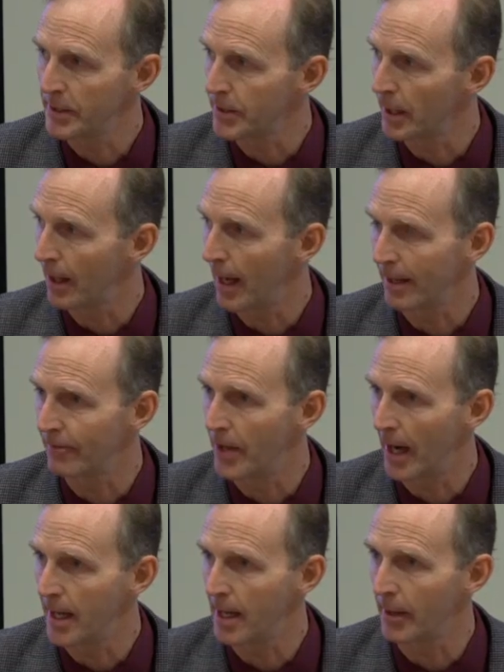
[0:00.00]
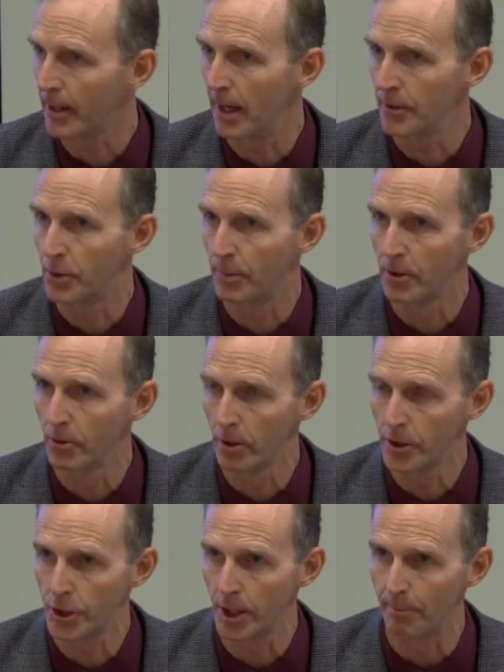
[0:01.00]
see a lot of dynamic
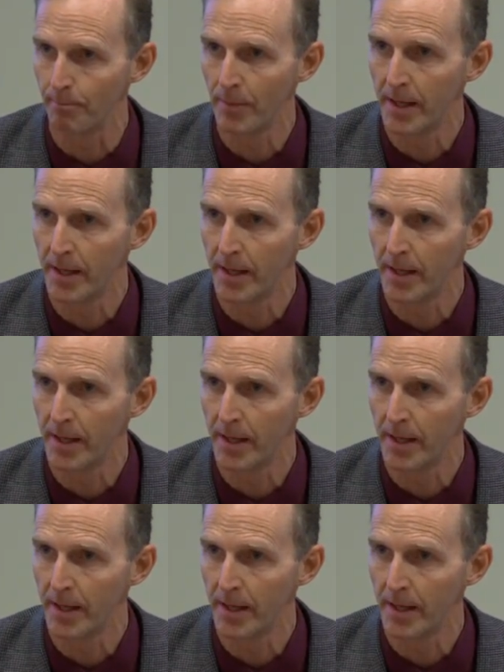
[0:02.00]
entrepreneurship.